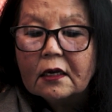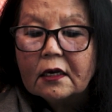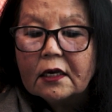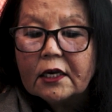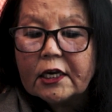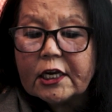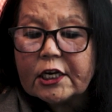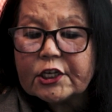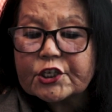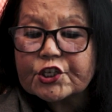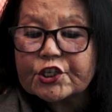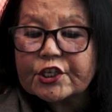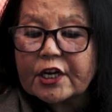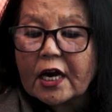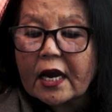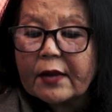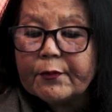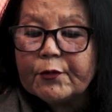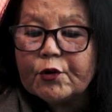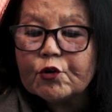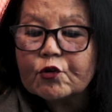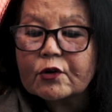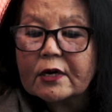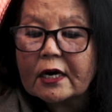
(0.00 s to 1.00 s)
Each
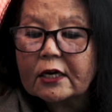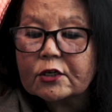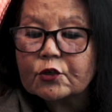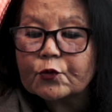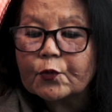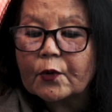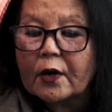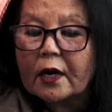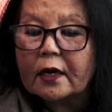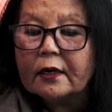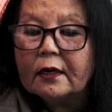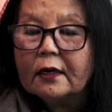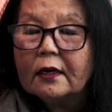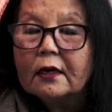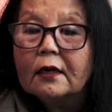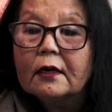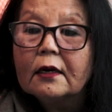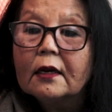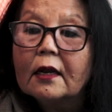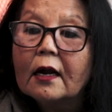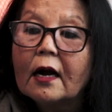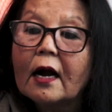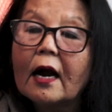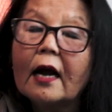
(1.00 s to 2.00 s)
time you cut one,
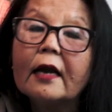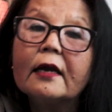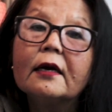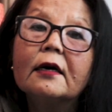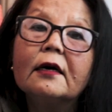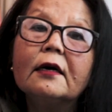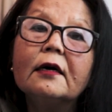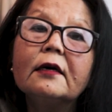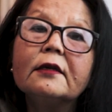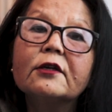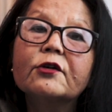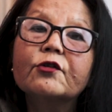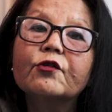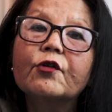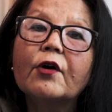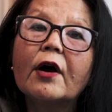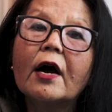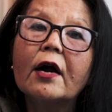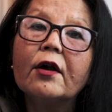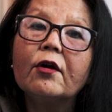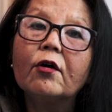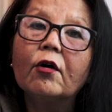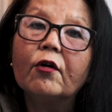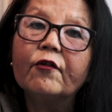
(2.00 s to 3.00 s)
I heard the
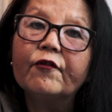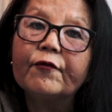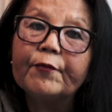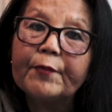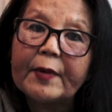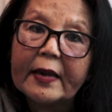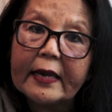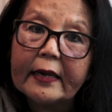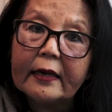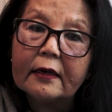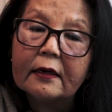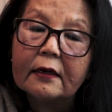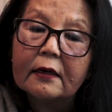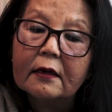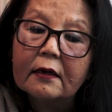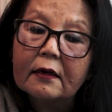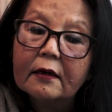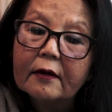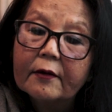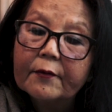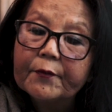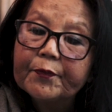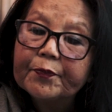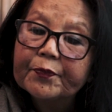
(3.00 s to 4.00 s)
cry of pain.
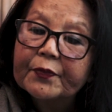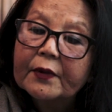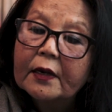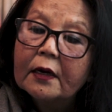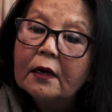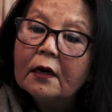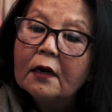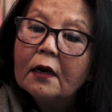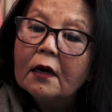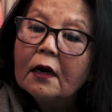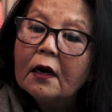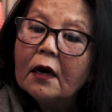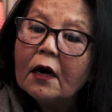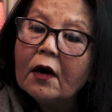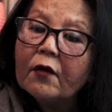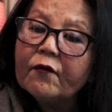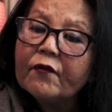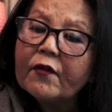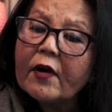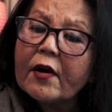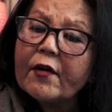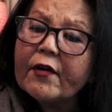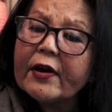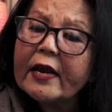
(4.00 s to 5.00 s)
A
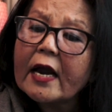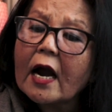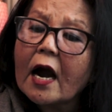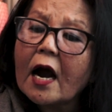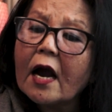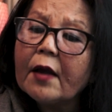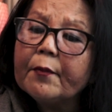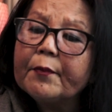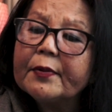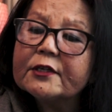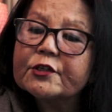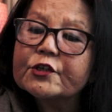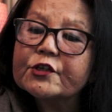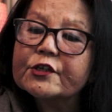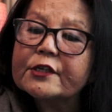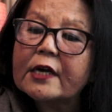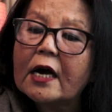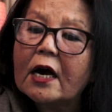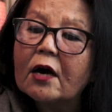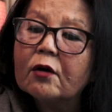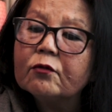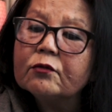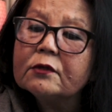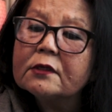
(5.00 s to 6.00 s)
very high-pitched
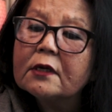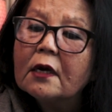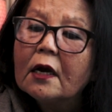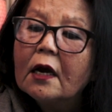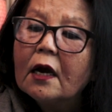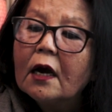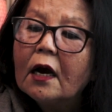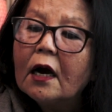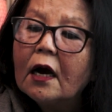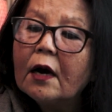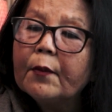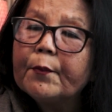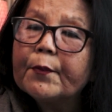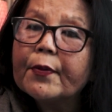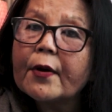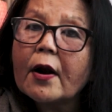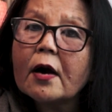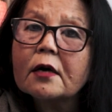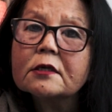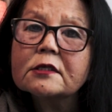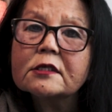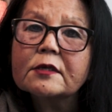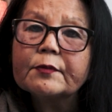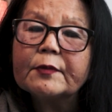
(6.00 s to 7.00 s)
sound,
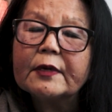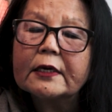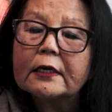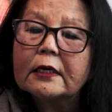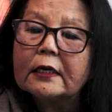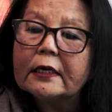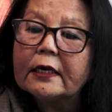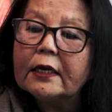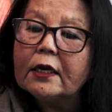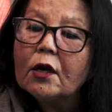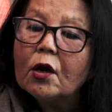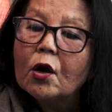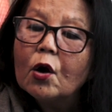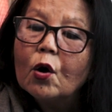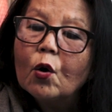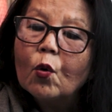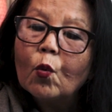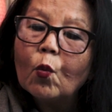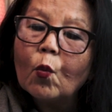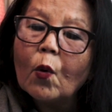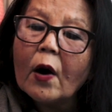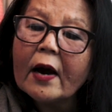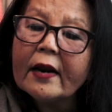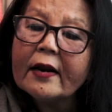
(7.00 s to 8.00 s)
approximately
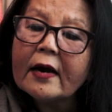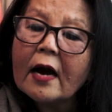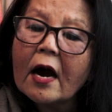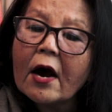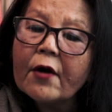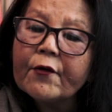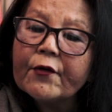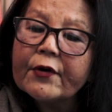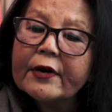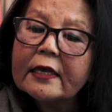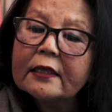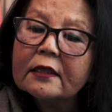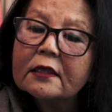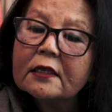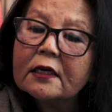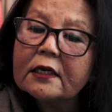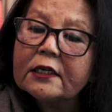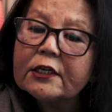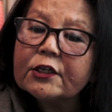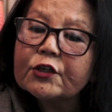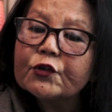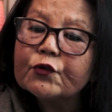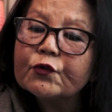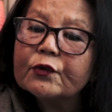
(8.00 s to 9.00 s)

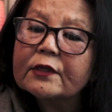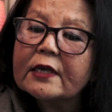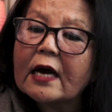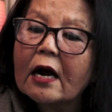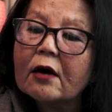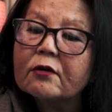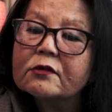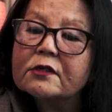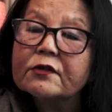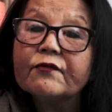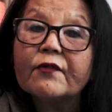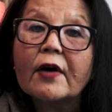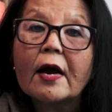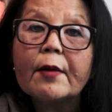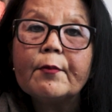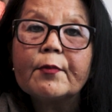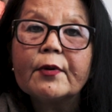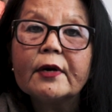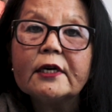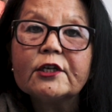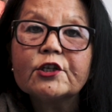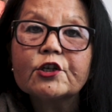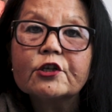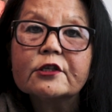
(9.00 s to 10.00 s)
132,000
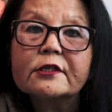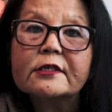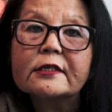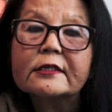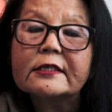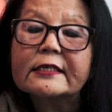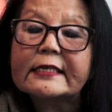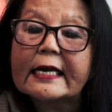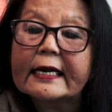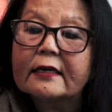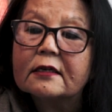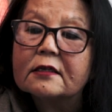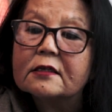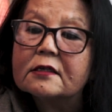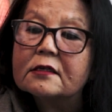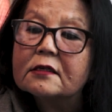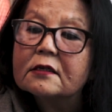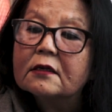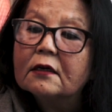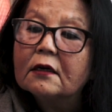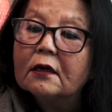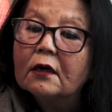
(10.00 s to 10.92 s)
vibrations a second.